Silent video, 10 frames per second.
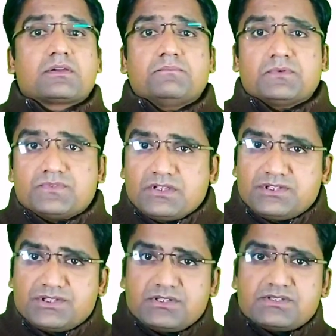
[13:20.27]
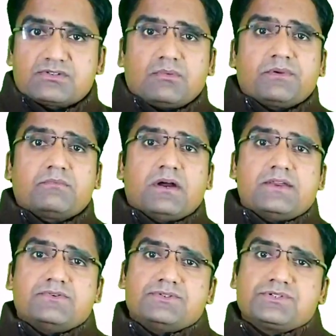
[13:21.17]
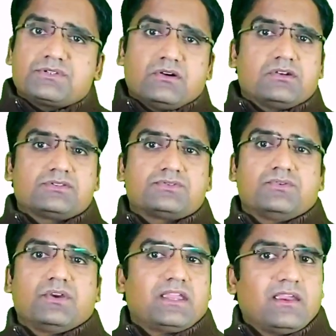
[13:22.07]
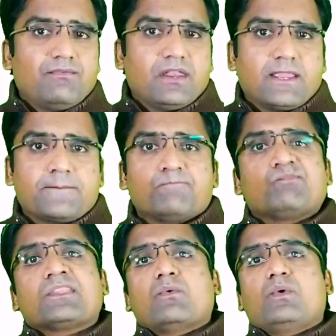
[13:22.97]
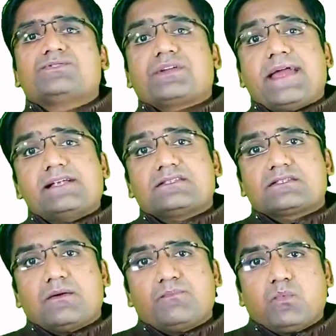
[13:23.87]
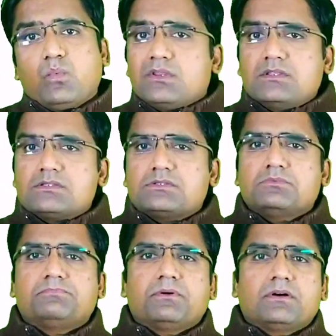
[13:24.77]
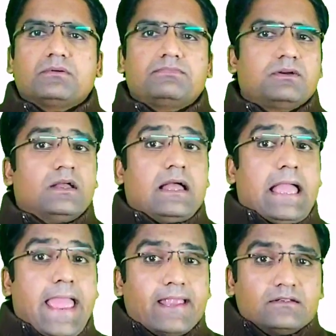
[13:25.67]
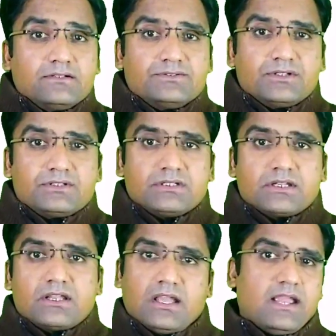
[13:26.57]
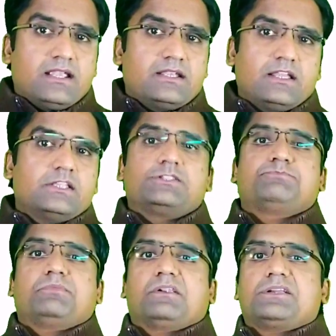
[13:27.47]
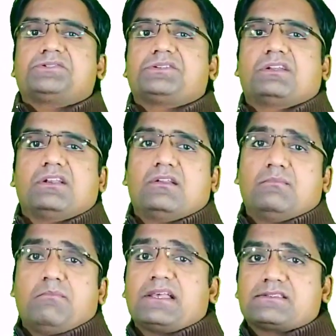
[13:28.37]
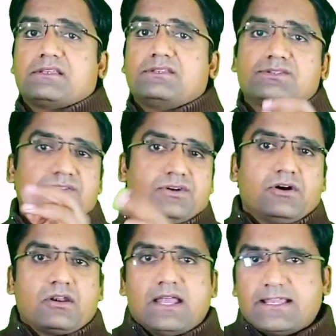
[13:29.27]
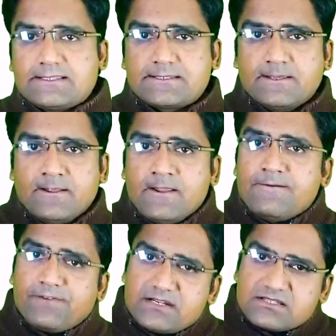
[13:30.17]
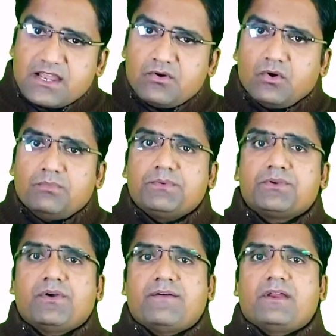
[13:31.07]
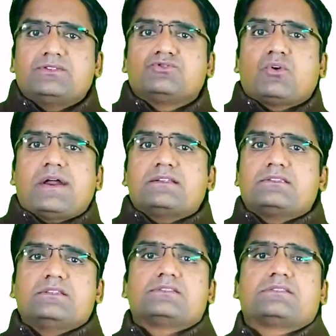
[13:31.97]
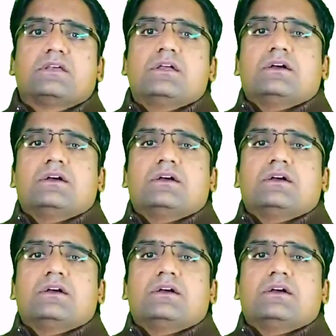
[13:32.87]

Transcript: composition Stopping by Woods on a Snowy Evening, which ends up with the superb, energetic and inspirational message or lines. Friends, I hope you have enjoyed this